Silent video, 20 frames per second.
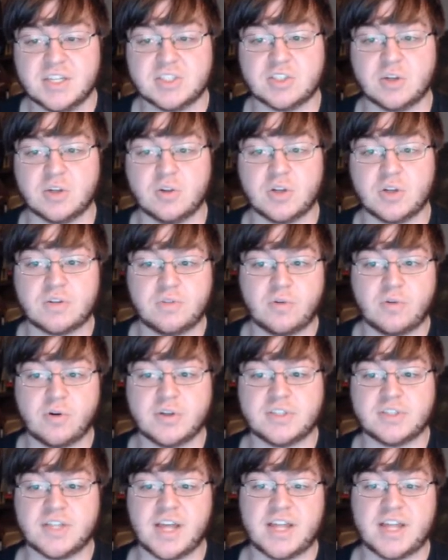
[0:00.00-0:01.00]
So look
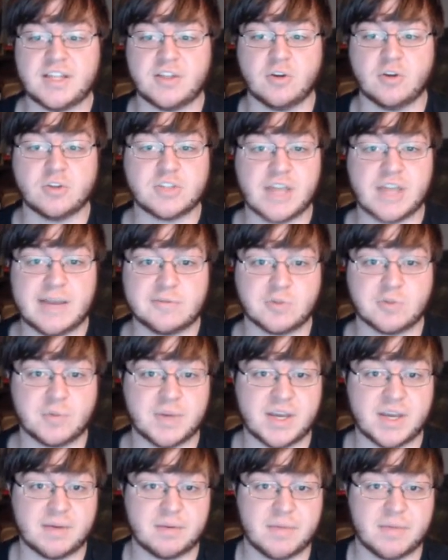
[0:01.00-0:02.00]
forward to that. Those games will
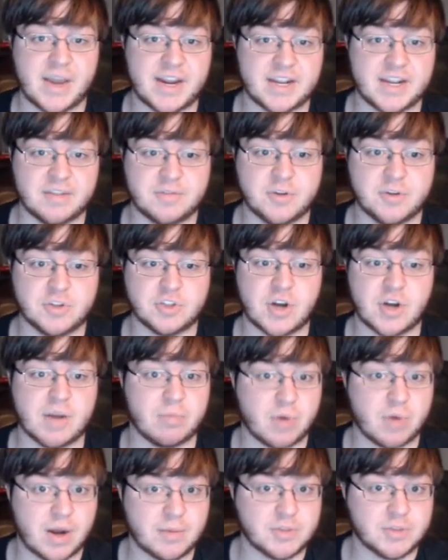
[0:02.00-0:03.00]
be coming back in the future. I
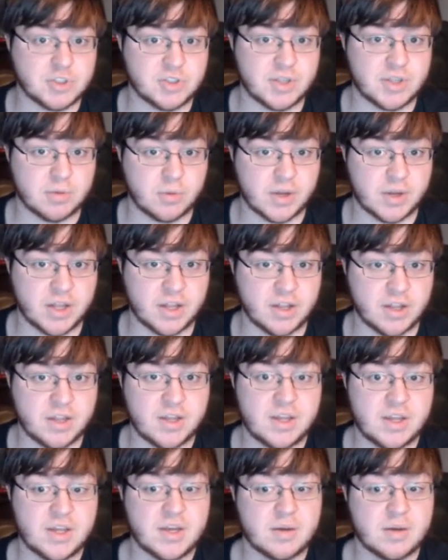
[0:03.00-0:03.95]
promise you they will.